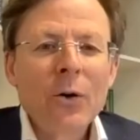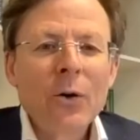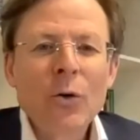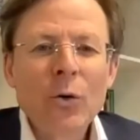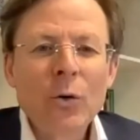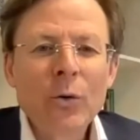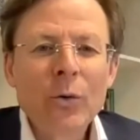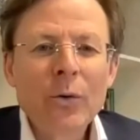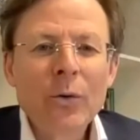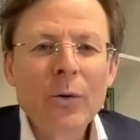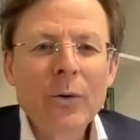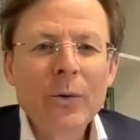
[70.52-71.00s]

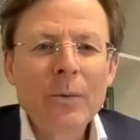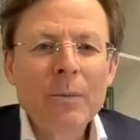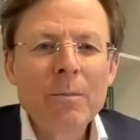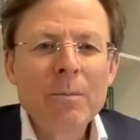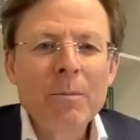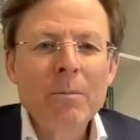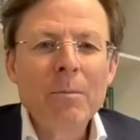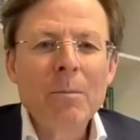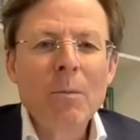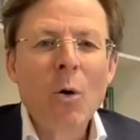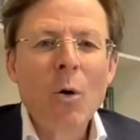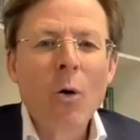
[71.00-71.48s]
Good
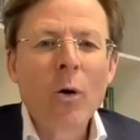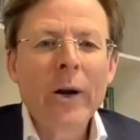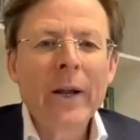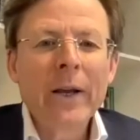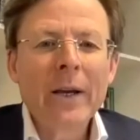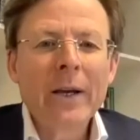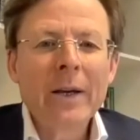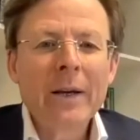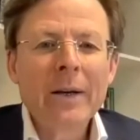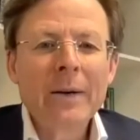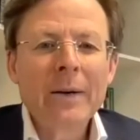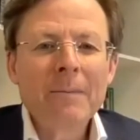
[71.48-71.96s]

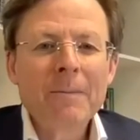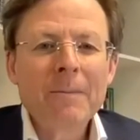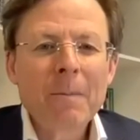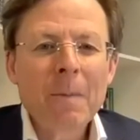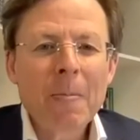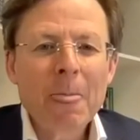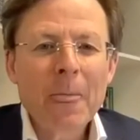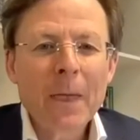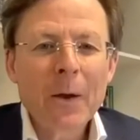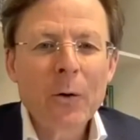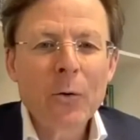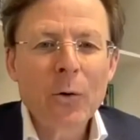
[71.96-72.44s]
morning,
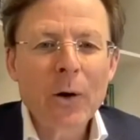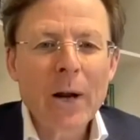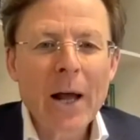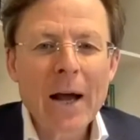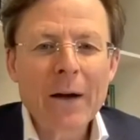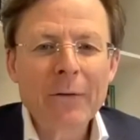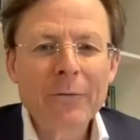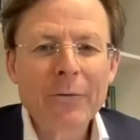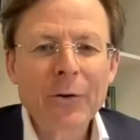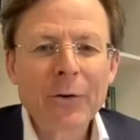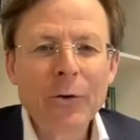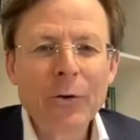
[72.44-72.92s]
good
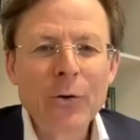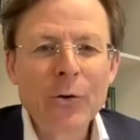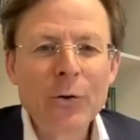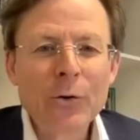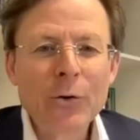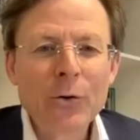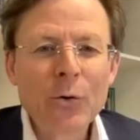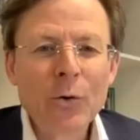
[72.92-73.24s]
afternoon,